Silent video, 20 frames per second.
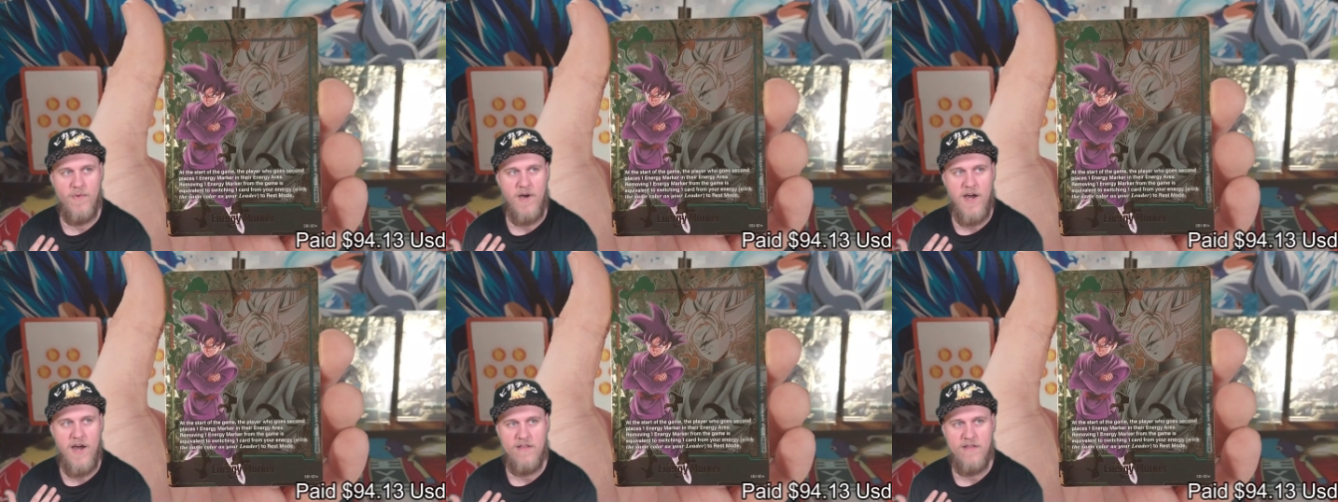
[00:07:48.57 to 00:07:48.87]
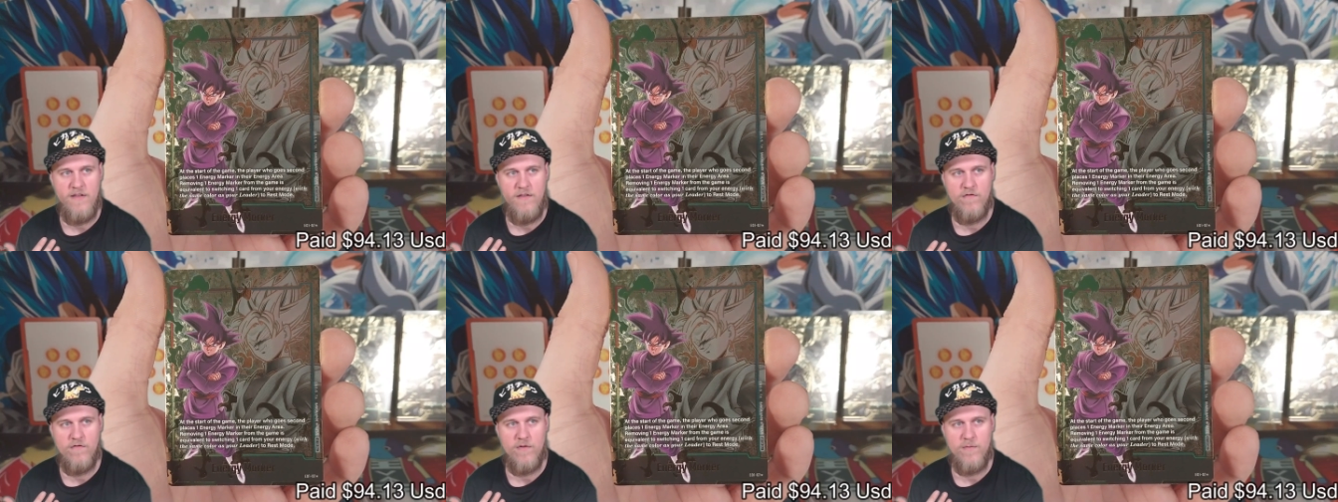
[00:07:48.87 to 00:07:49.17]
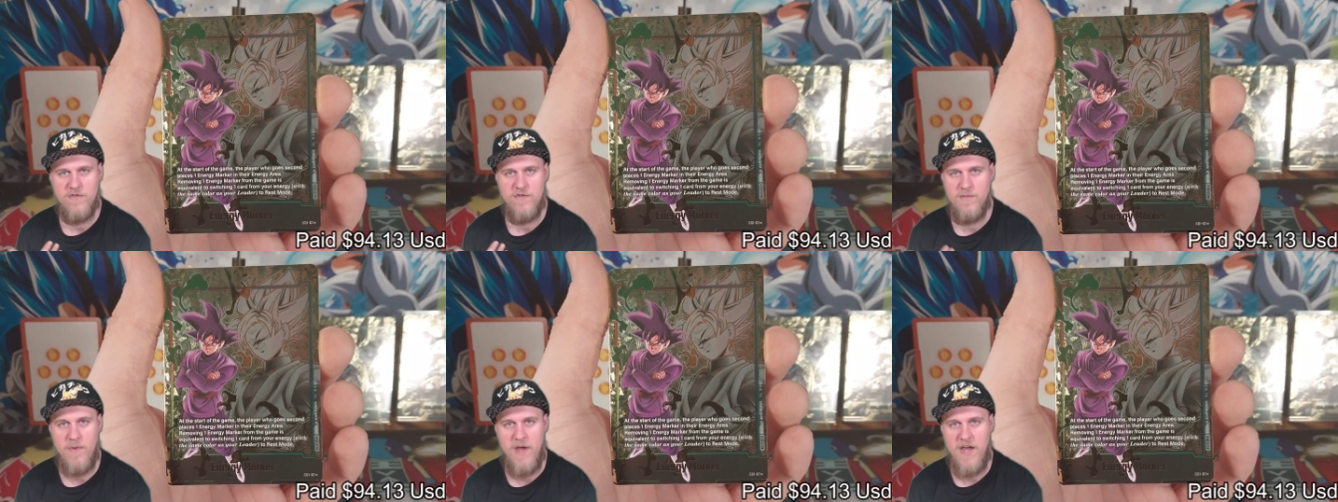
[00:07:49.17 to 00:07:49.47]
buy these
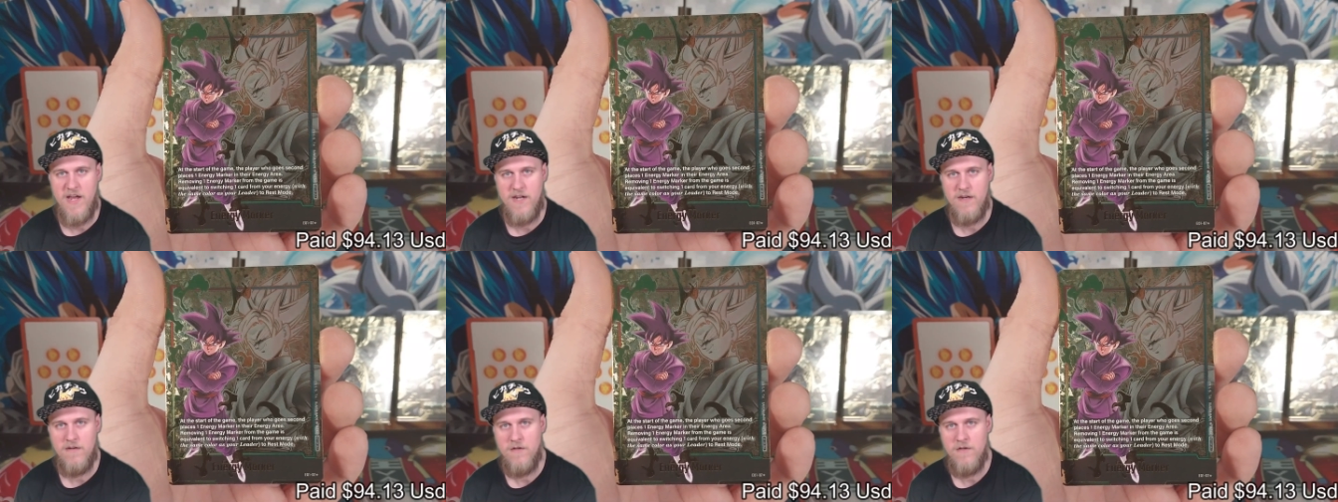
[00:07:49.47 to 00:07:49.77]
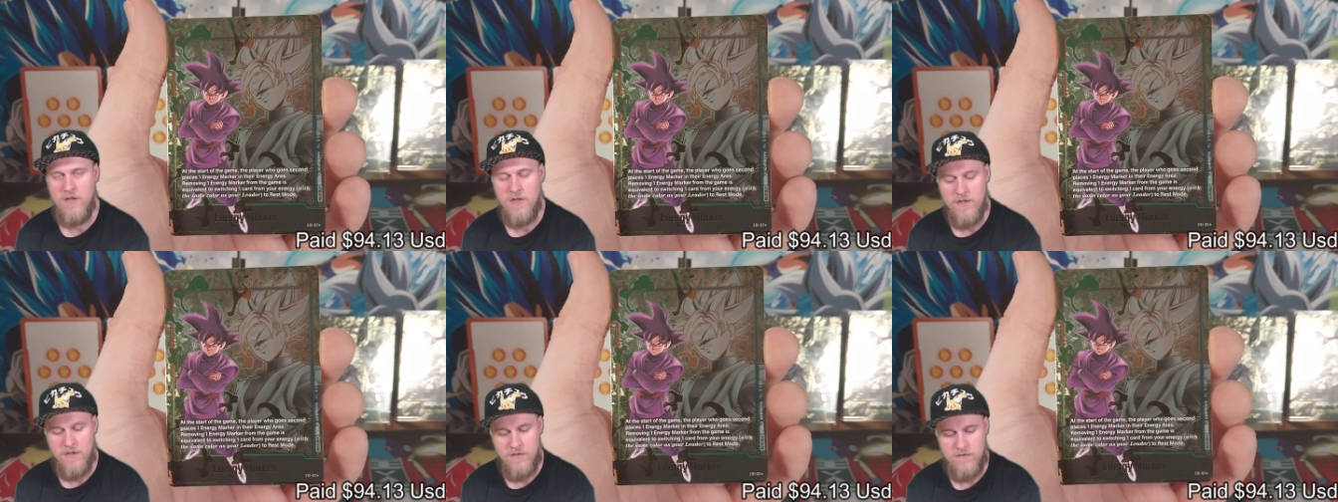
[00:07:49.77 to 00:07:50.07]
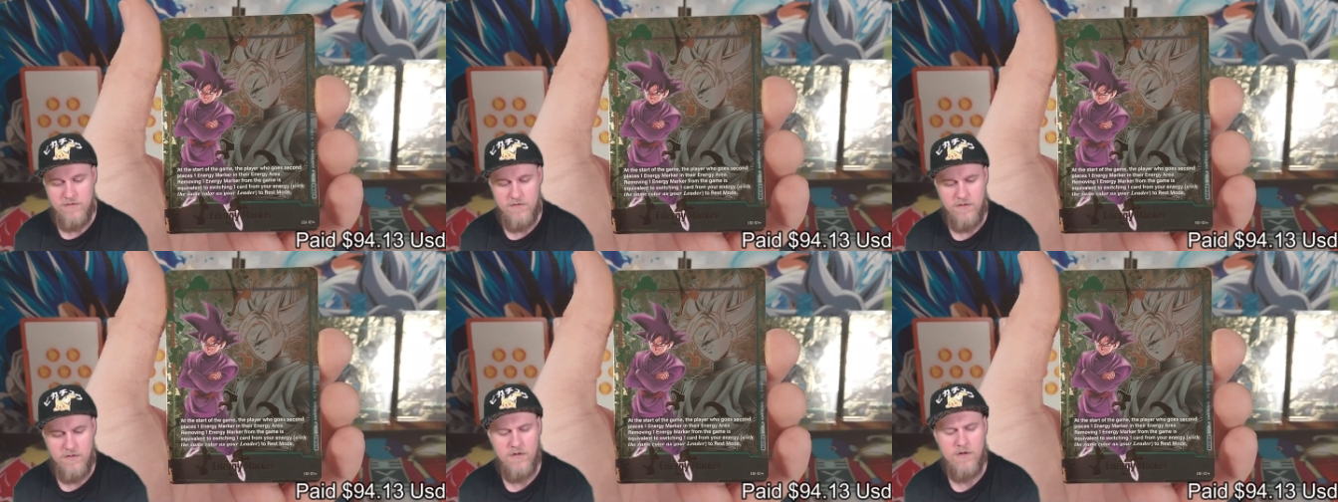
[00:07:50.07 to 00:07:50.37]
from Spain,
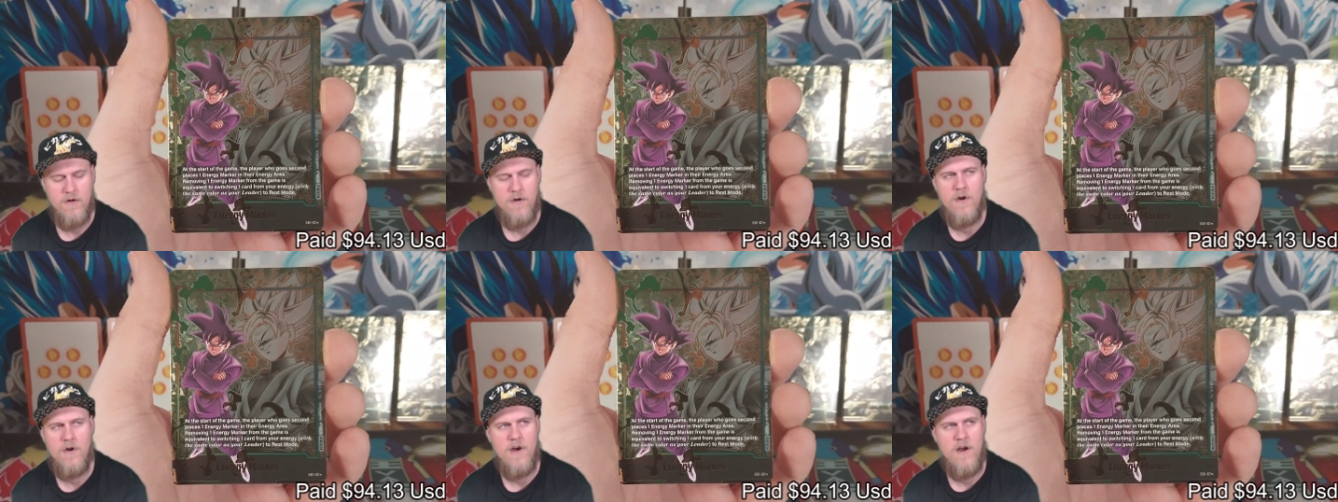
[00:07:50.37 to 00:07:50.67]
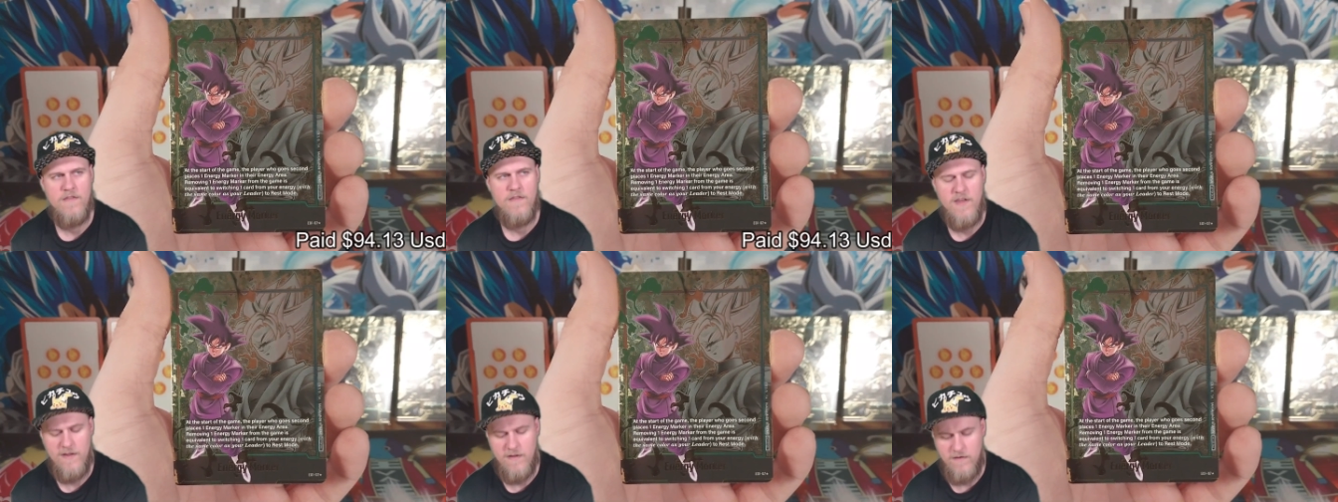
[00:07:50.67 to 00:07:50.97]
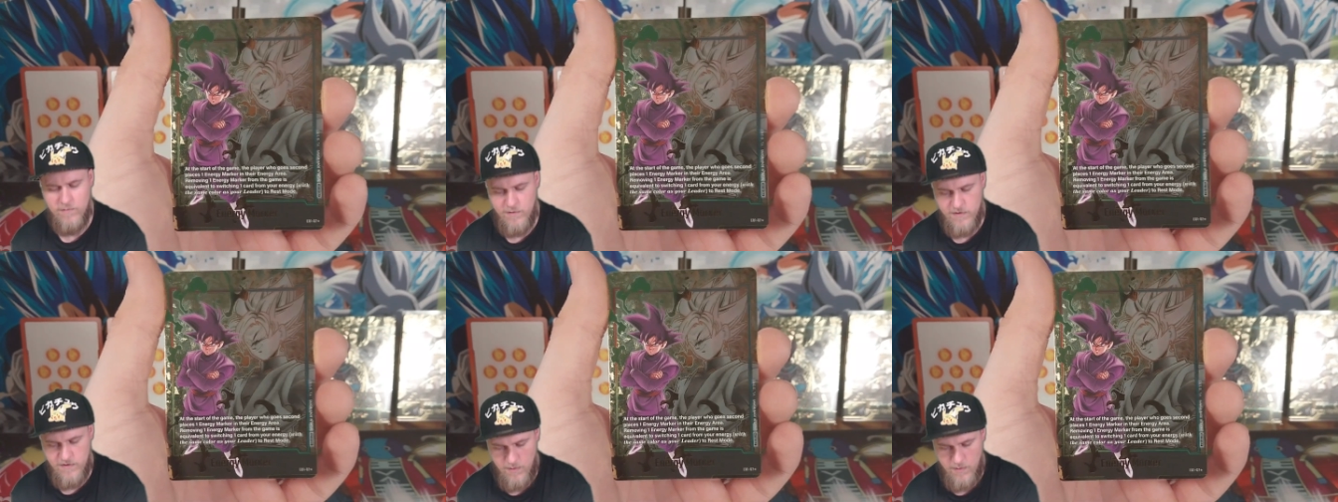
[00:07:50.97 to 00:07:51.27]
or I think
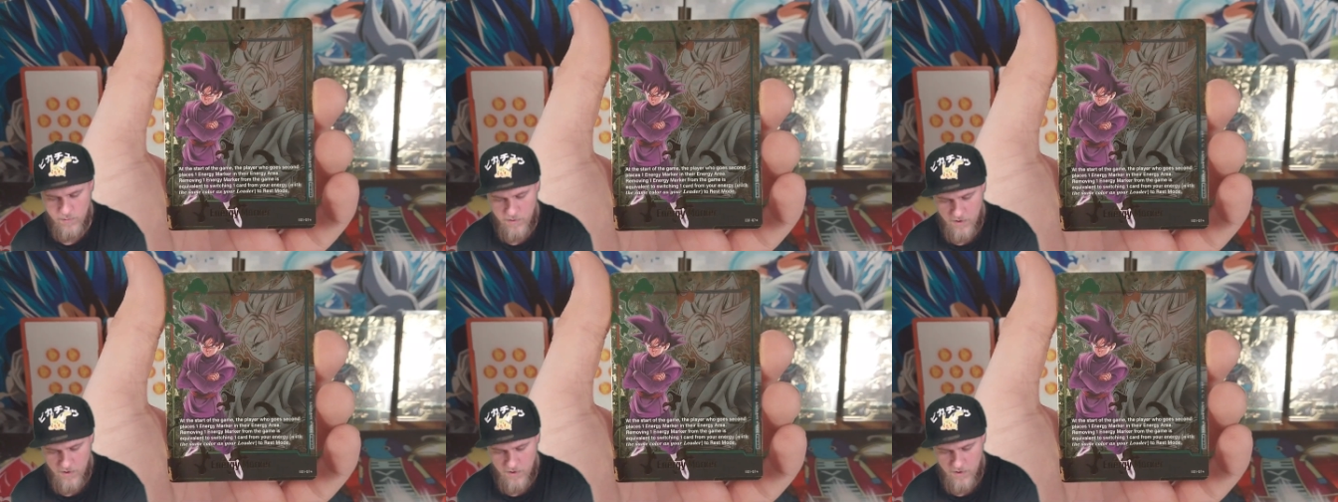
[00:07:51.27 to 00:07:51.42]
is where they